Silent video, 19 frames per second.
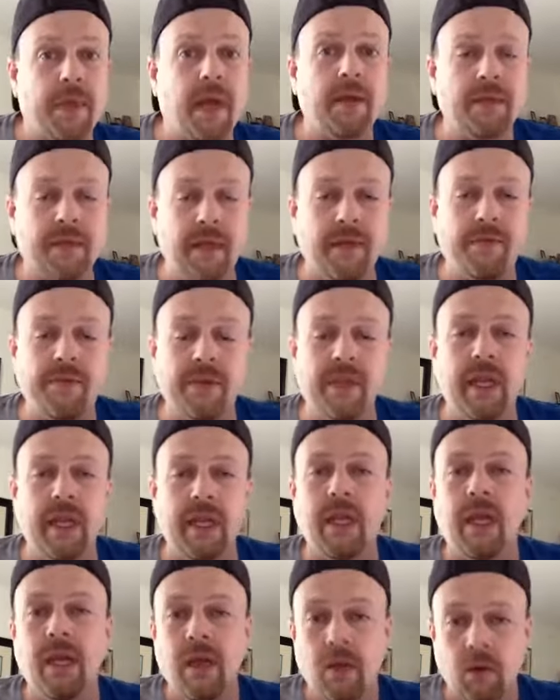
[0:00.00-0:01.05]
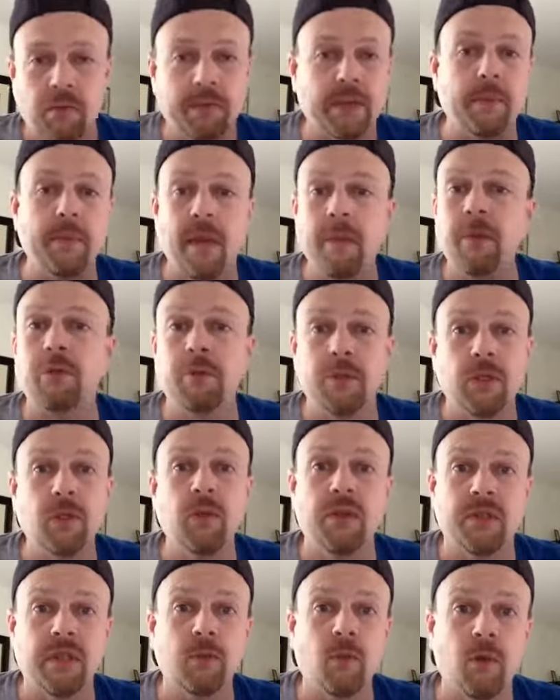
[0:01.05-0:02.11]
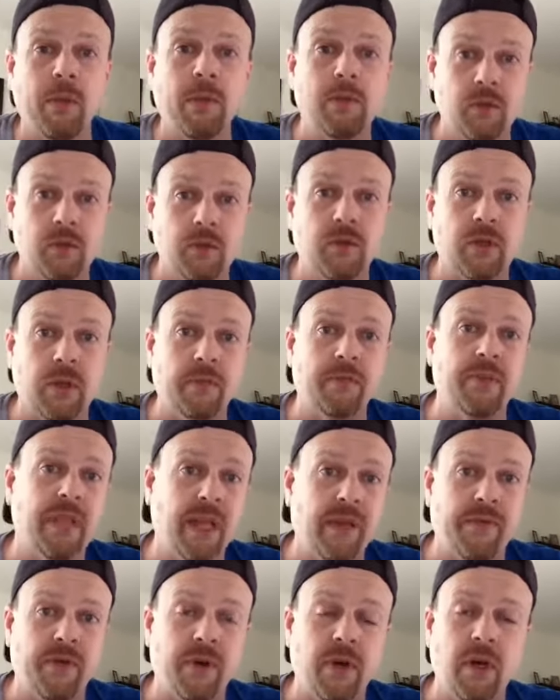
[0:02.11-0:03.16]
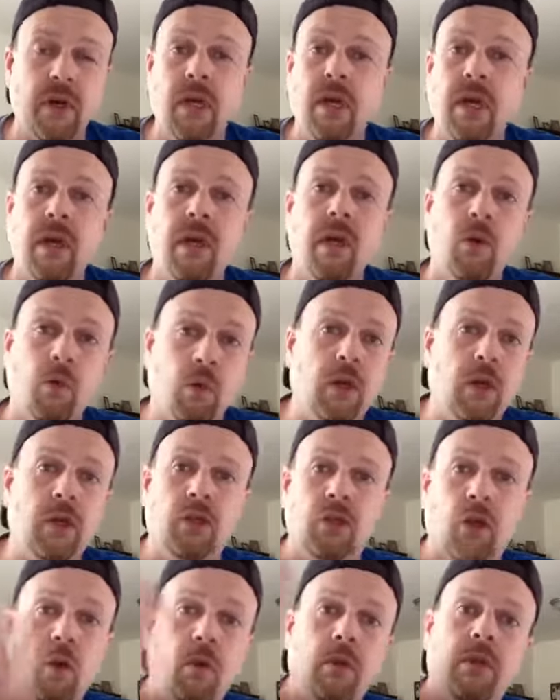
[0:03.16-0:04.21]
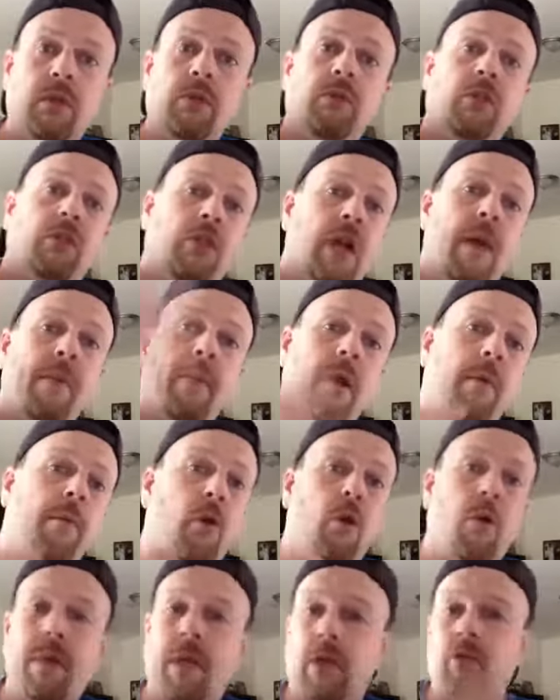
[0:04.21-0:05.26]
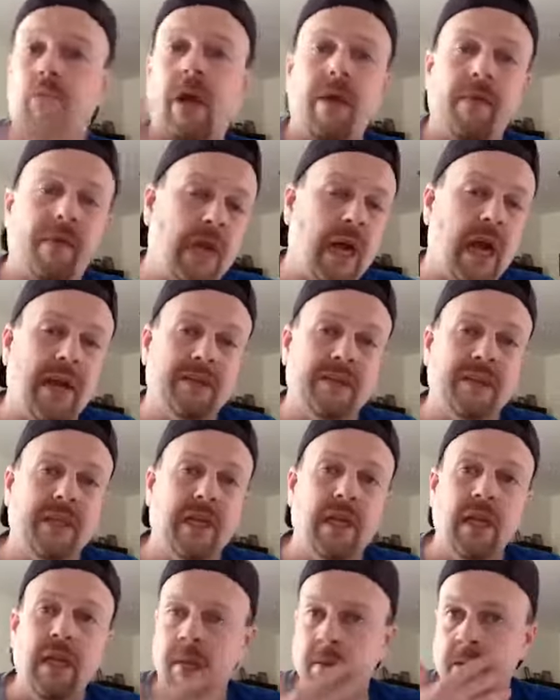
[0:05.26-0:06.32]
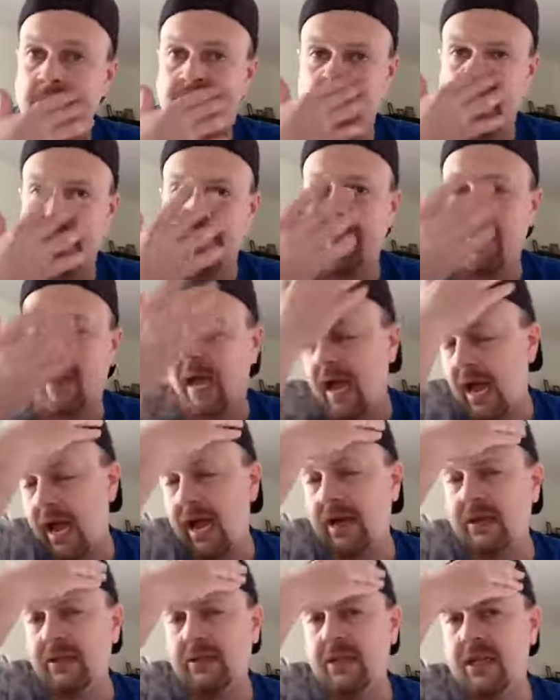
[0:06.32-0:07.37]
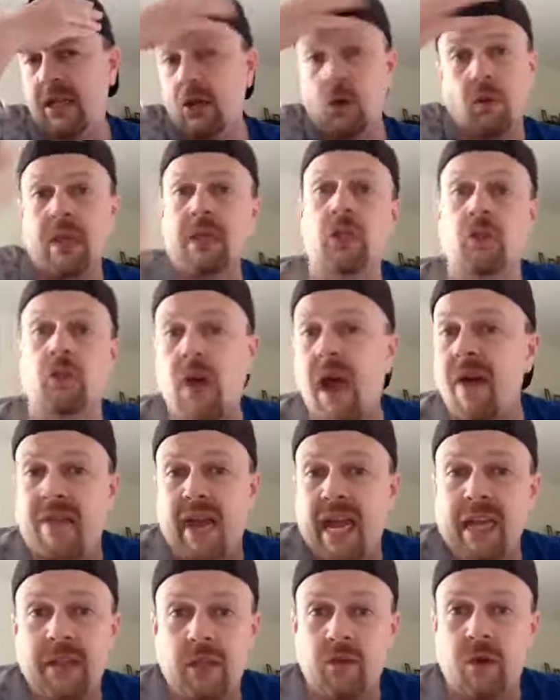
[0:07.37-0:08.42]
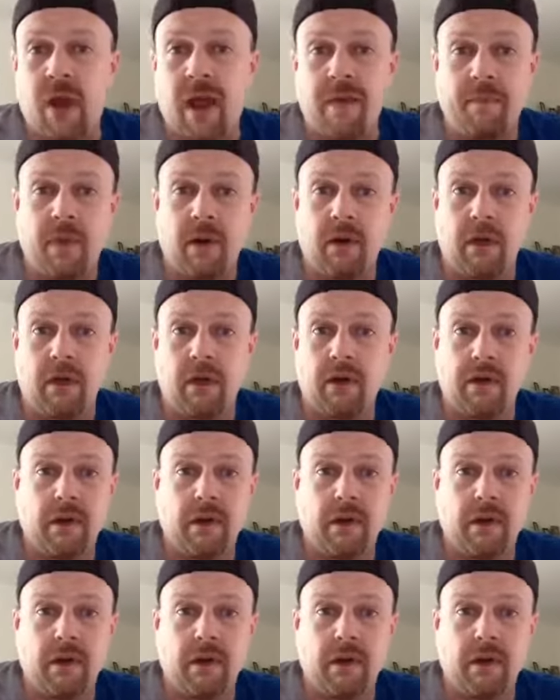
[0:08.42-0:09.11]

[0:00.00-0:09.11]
That definitely like was like maybe you should be doing this anymore. Maybe you should do something safer, where you're just going to do your job and coming home, not driving constantly. Because I don't like to drive. I hate to drive. Period.